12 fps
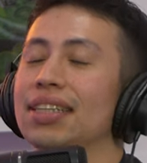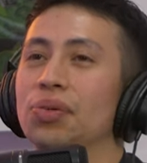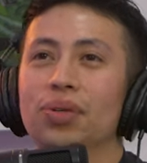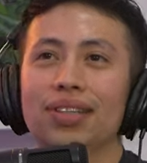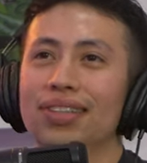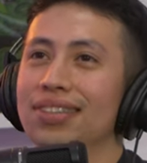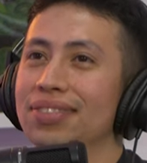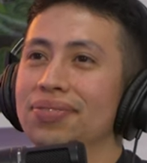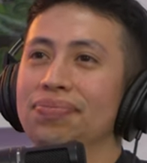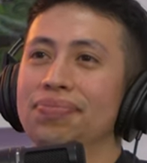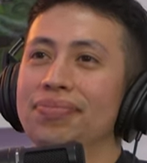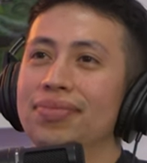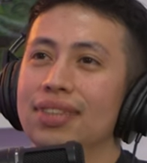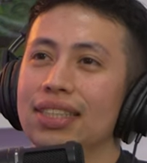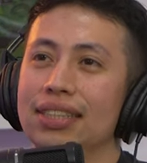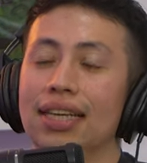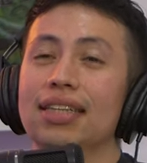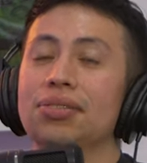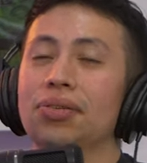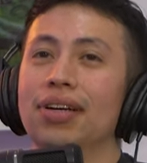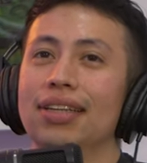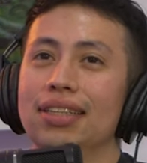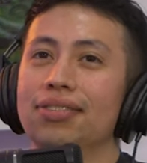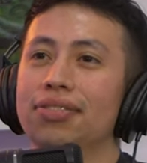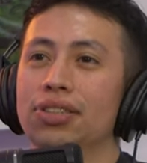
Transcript: Jay Wheeler. He's got some great